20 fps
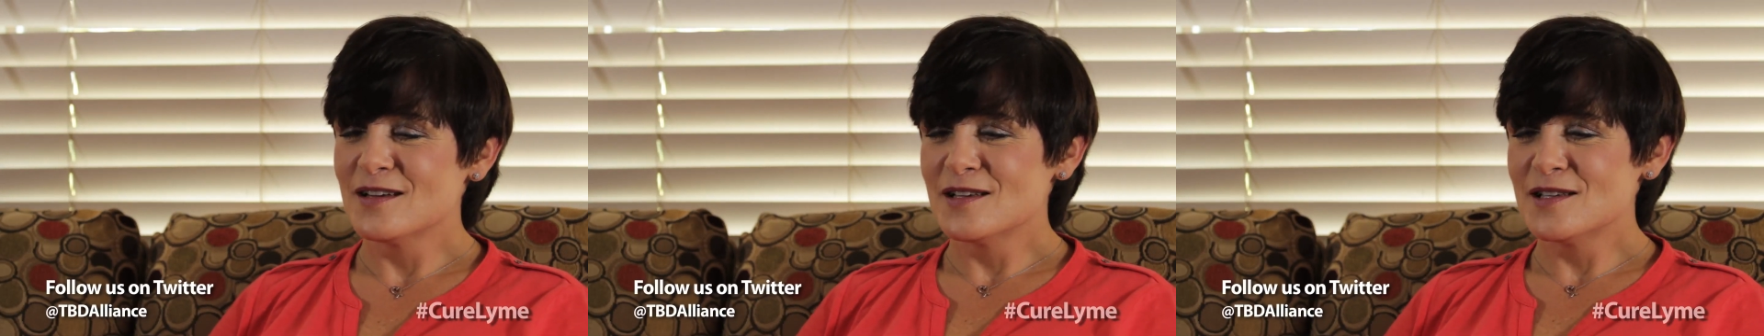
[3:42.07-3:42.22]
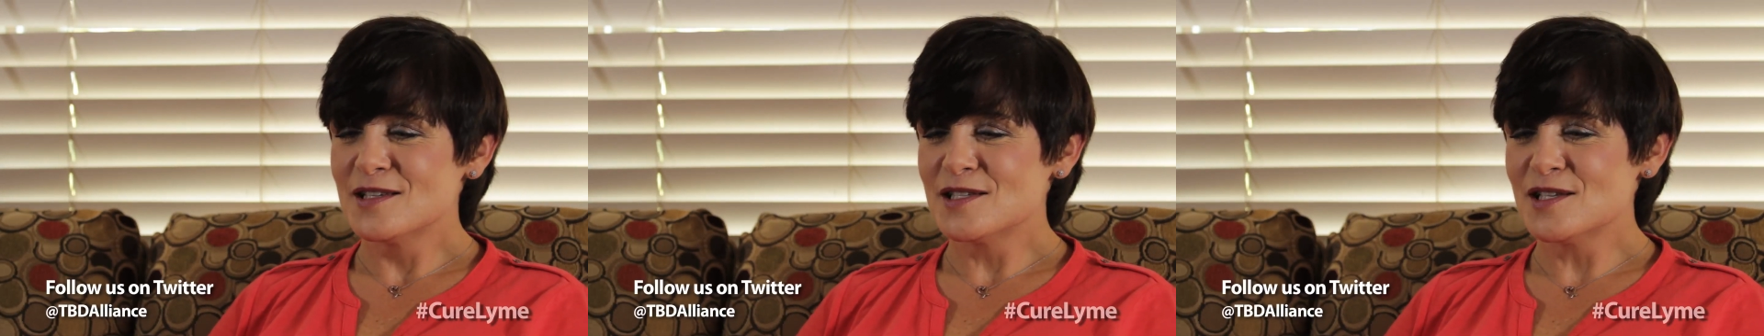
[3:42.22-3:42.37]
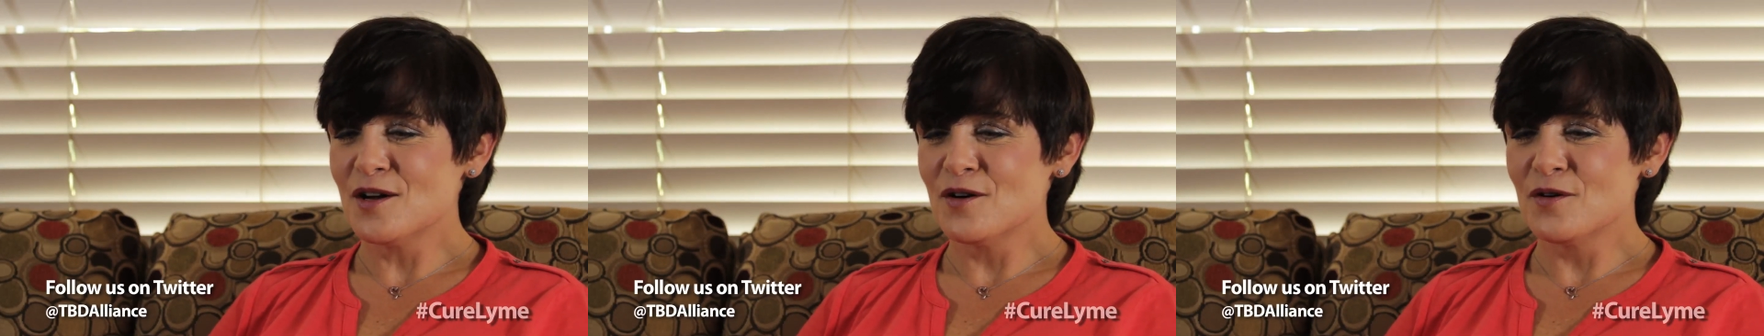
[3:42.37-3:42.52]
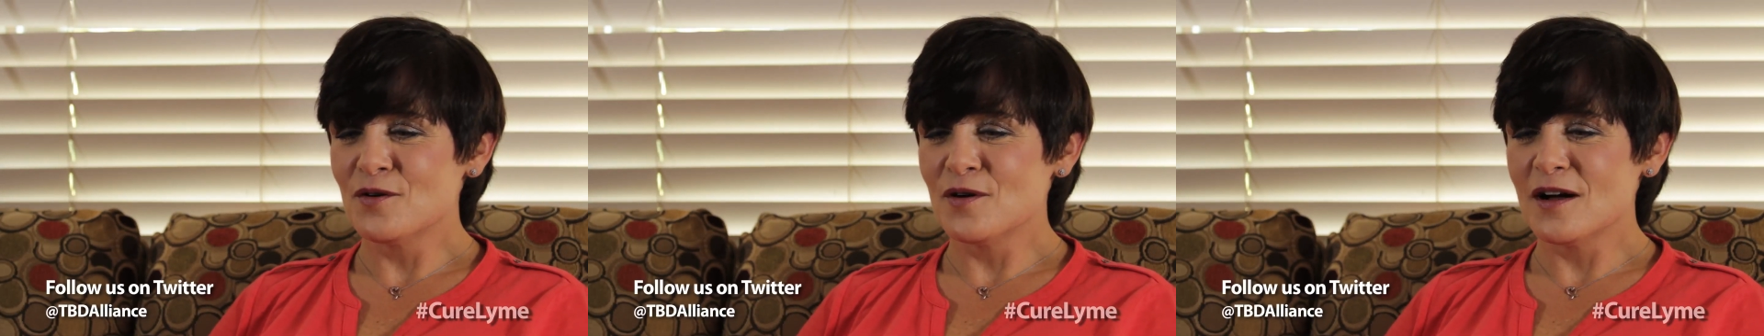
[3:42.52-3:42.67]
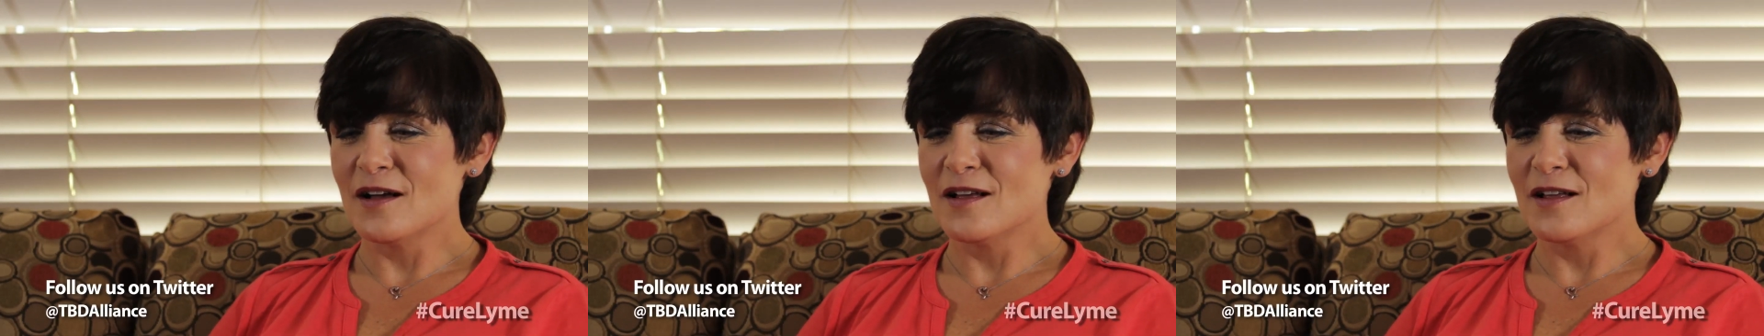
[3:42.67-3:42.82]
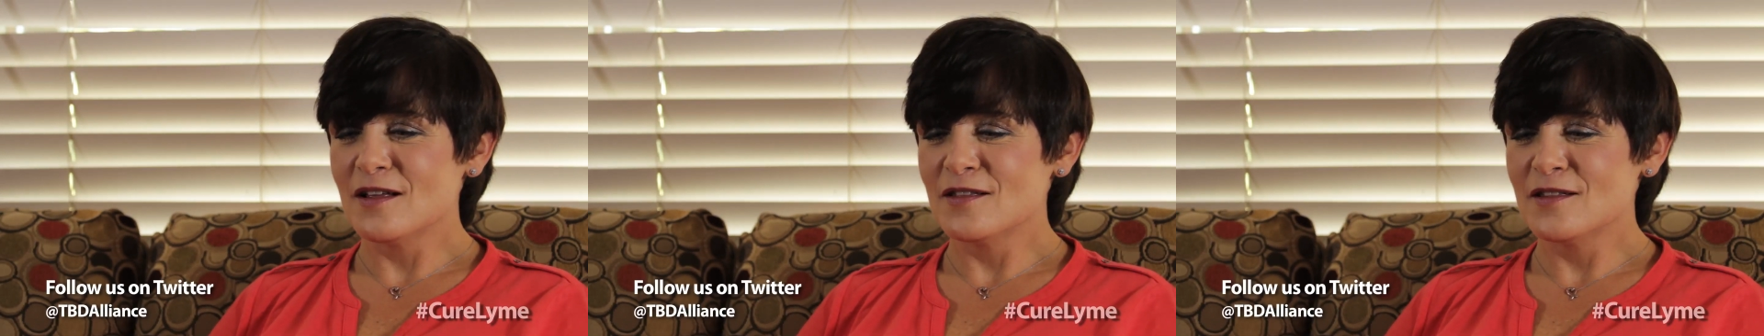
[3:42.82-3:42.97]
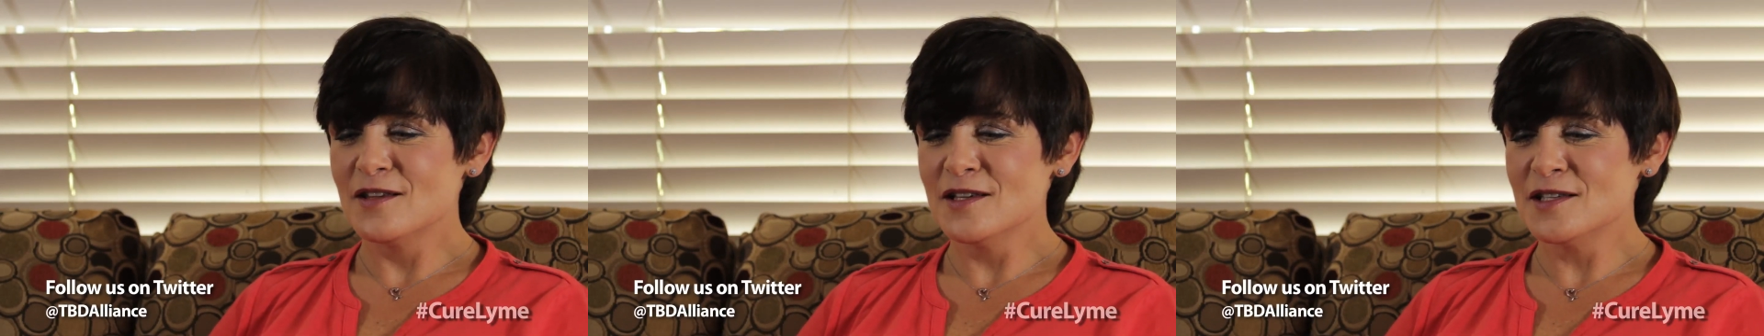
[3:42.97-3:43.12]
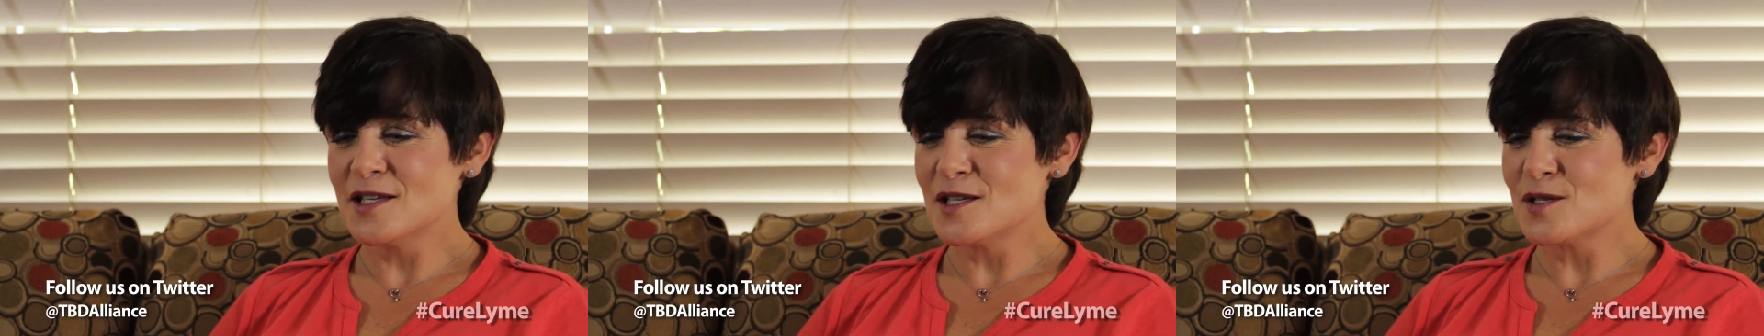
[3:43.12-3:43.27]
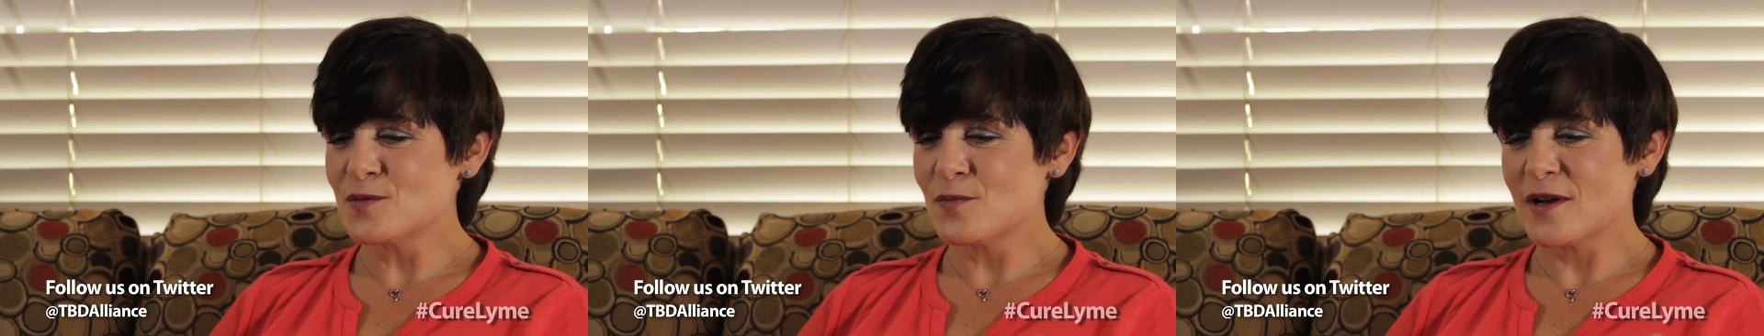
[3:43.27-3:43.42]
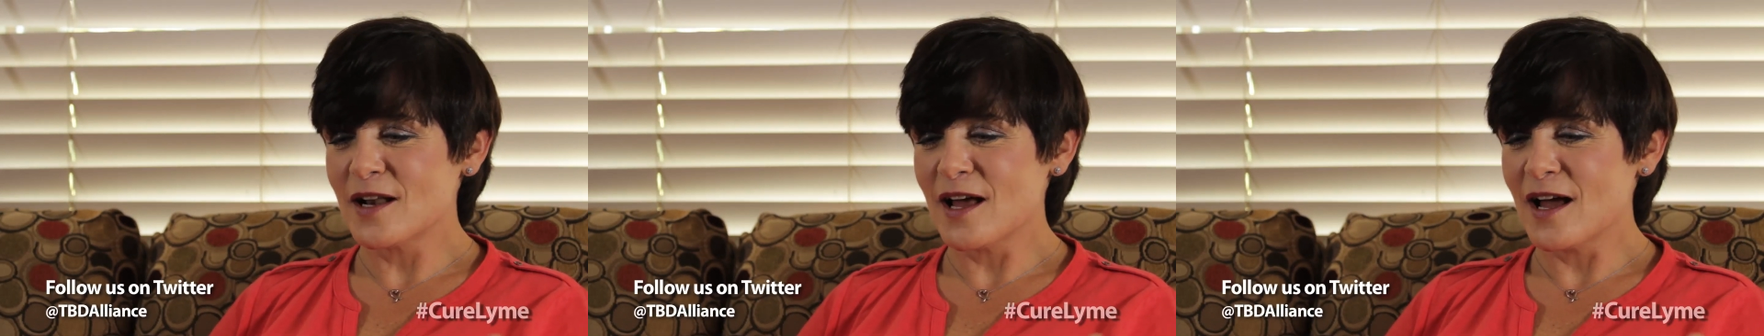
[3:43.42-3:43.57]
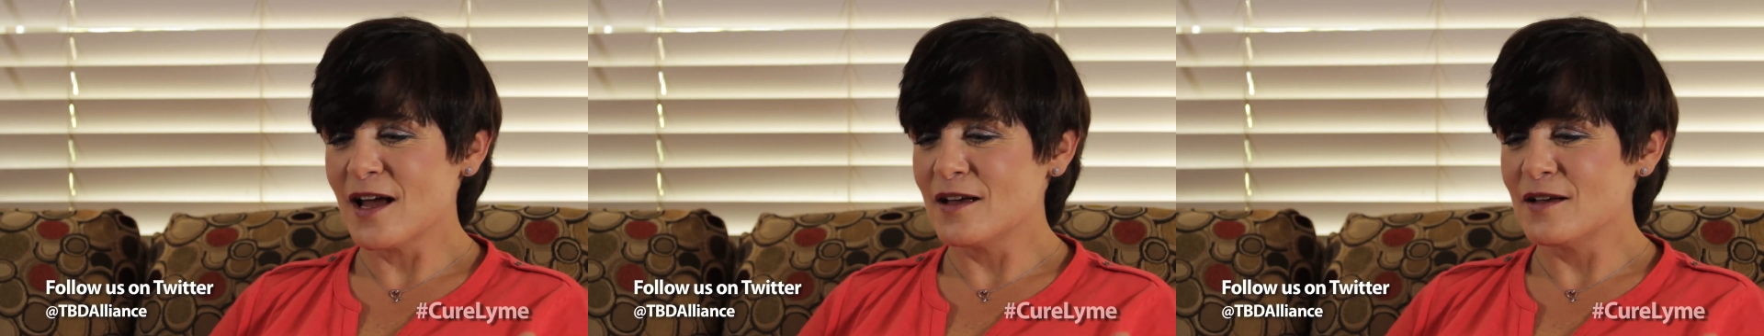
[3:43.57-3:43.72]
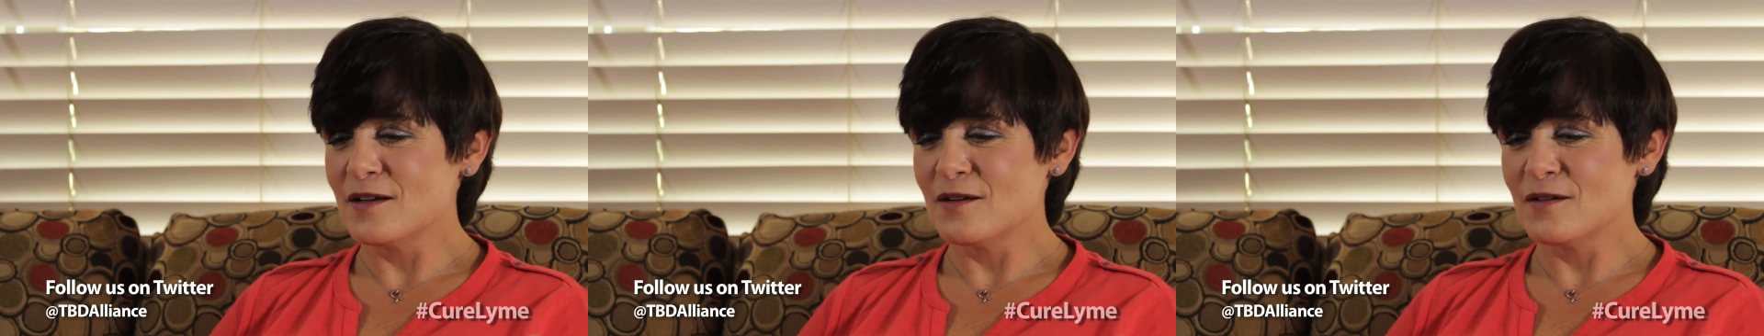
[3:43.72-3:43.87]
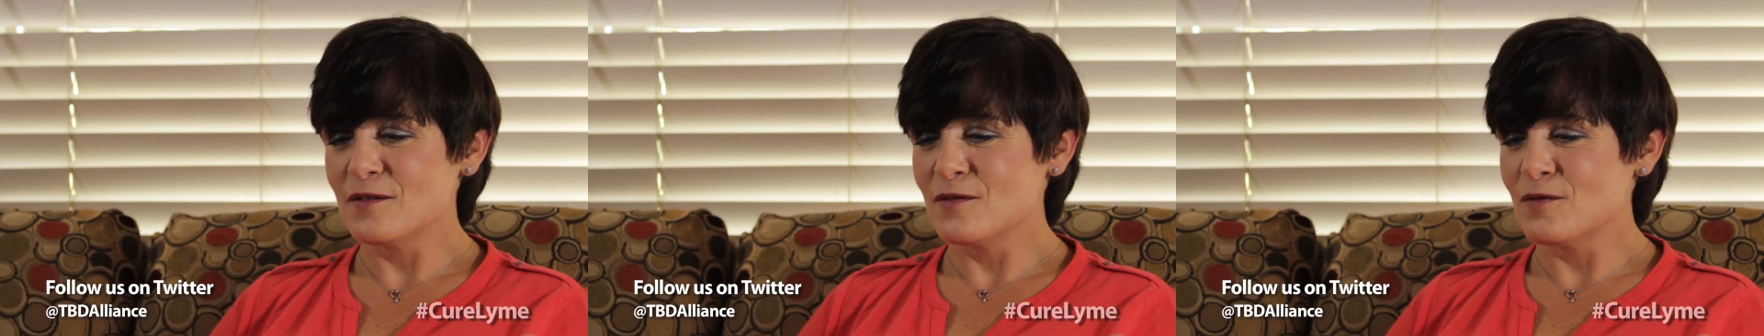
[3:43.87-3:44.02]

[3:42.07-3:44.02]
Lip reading: So this is when I